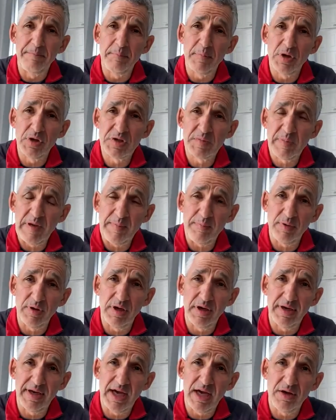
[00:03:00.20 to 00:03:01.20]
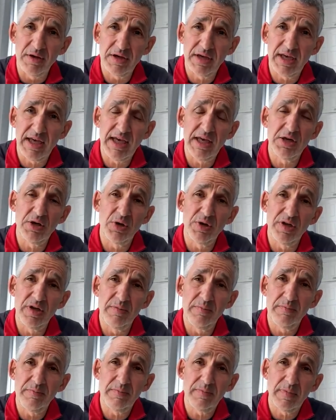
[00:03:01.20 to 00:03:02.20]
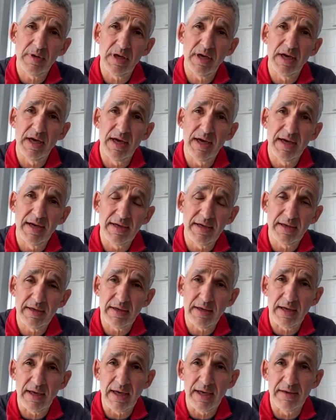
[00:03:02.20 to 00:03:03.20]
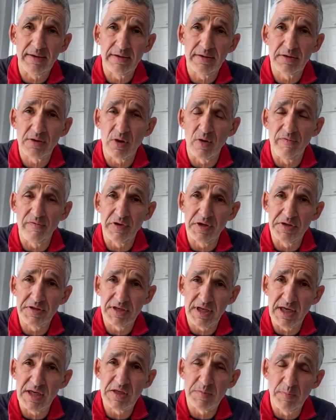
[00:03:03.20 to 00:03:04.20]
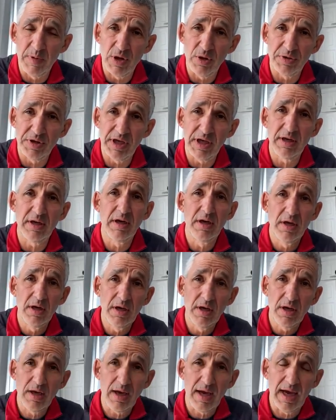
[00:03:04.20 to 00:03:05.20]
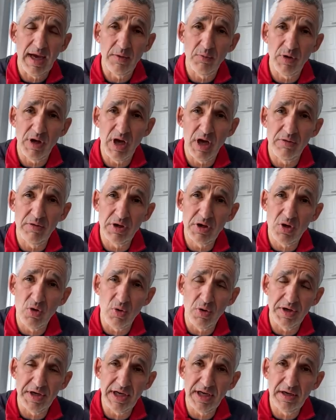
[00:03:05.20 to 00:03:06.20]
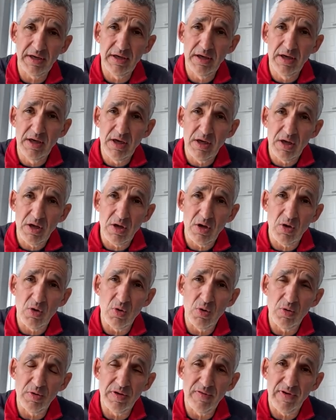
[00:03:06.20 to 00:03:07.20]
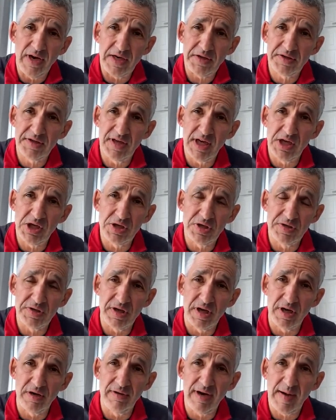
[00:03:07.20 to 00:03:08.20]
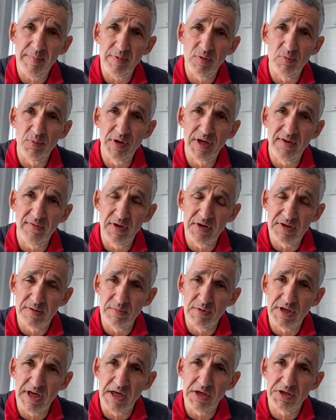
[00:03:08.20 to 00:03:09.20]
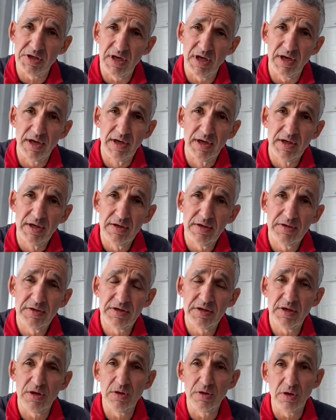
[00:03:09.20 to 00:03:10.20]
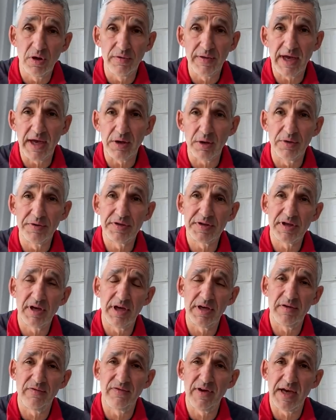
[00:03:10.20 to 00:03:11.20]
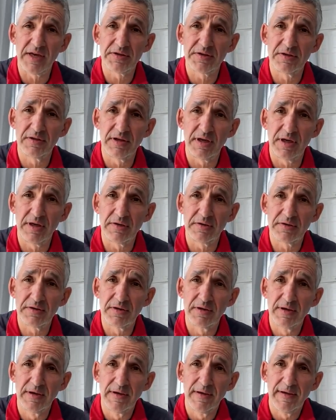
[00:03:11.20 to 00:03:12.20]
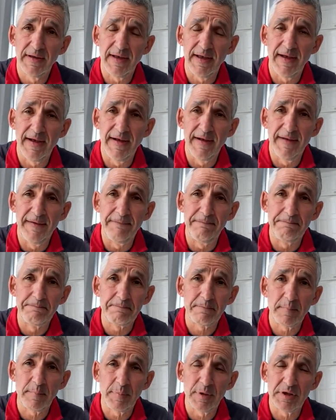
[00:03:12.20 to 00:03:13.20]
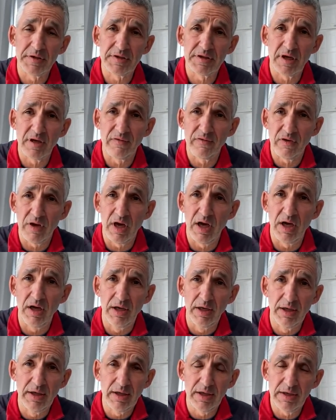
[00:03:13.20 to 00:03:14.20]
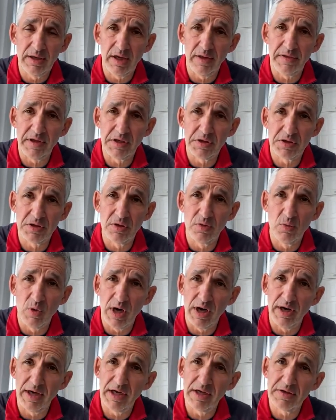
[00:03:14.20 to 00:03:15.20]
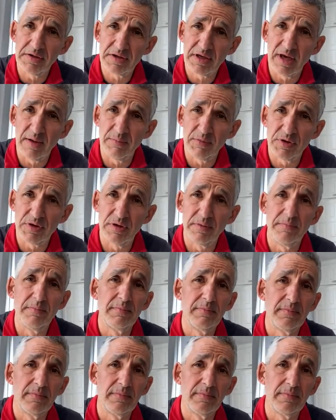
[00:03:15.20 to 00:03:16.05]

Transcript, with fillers: most people are now keen on them uh, and confidence is building. And we are recording all the vaccinations on our app. We'll be giving some data soon on that, on side effects and things. Um, but so far, nothing too worrying has come to,